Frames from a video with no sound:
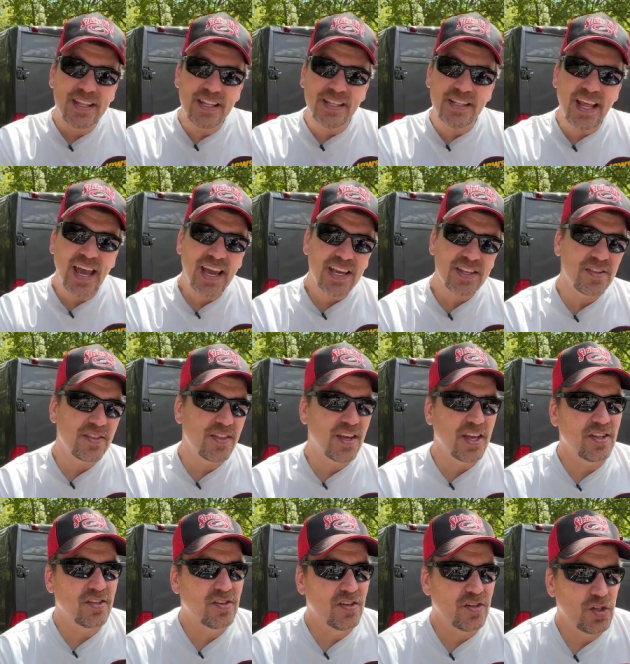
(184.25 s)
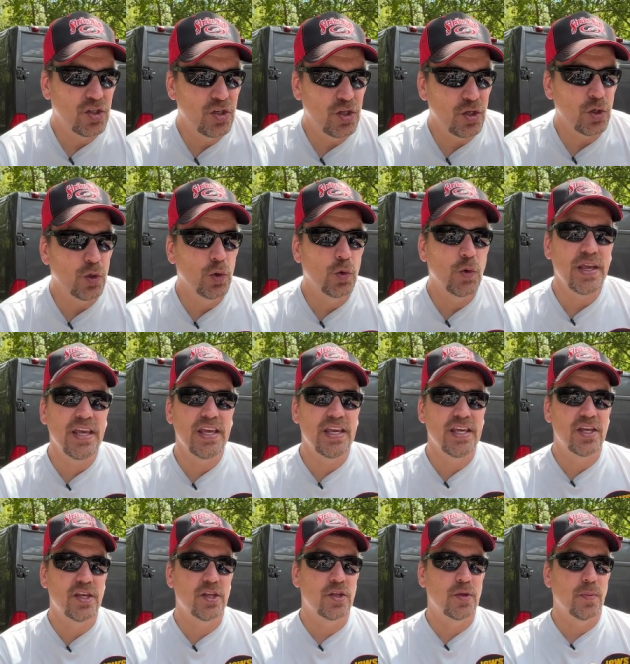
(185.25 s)
The next thing to do
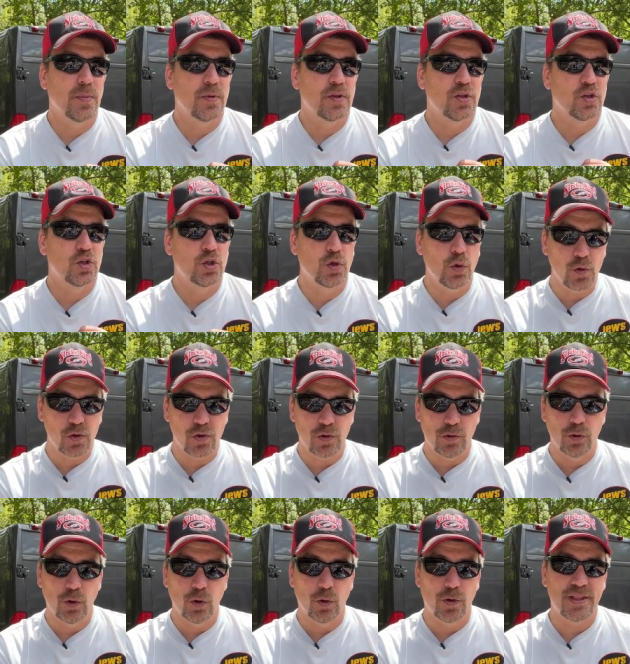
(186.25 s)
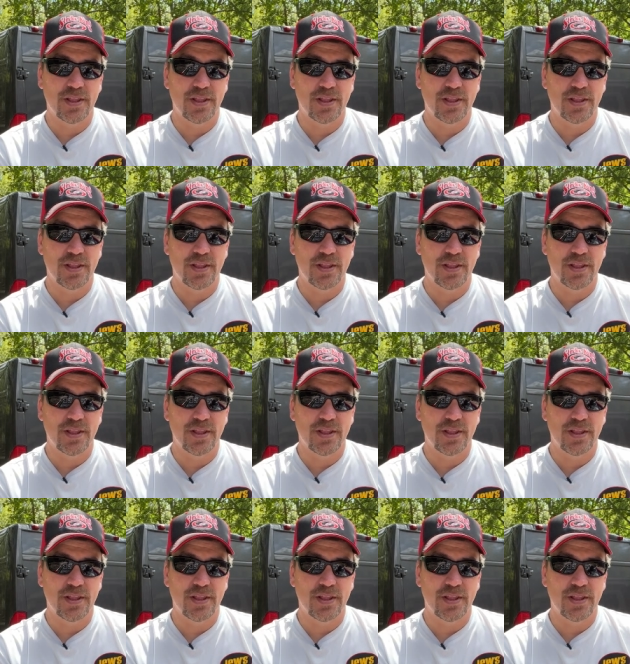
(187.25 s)
is choose a lure